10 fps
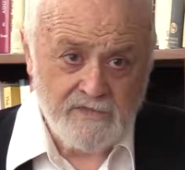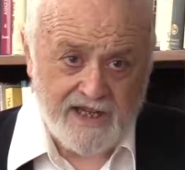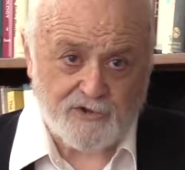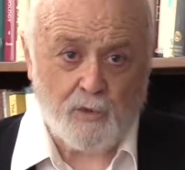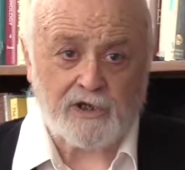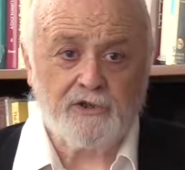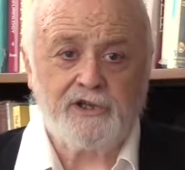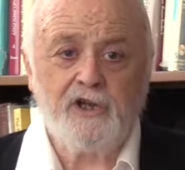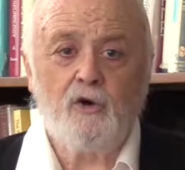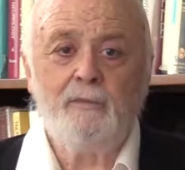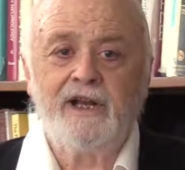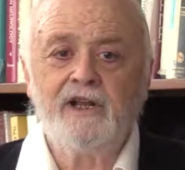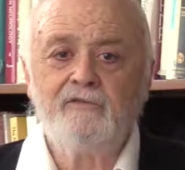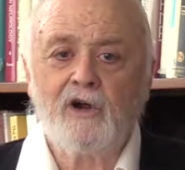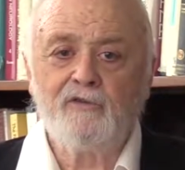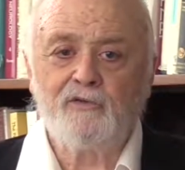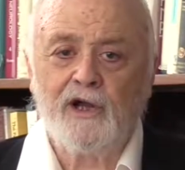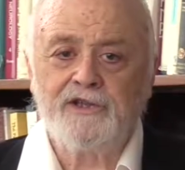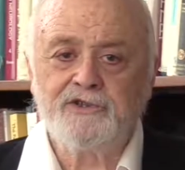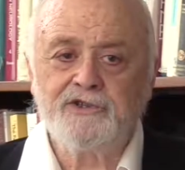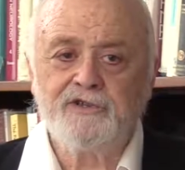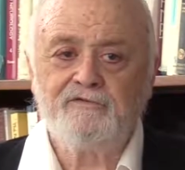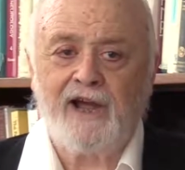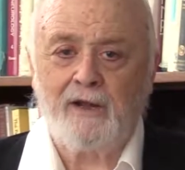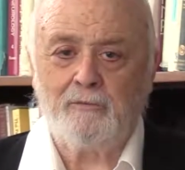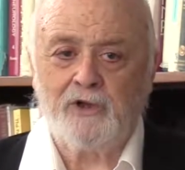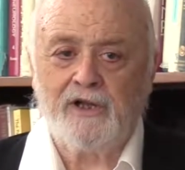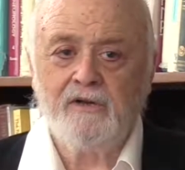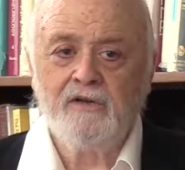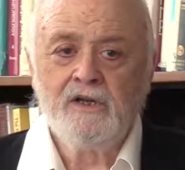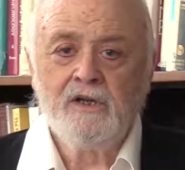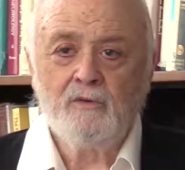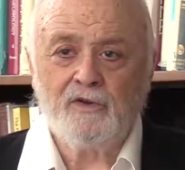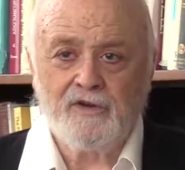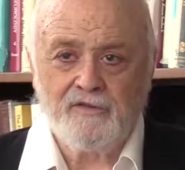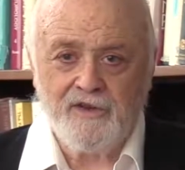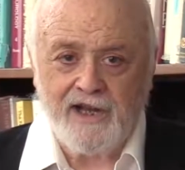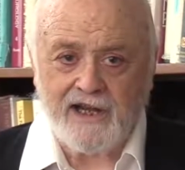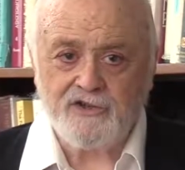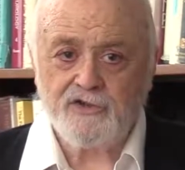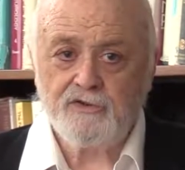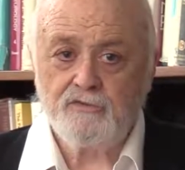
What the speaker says: It's what could kill many of our friends and family within the next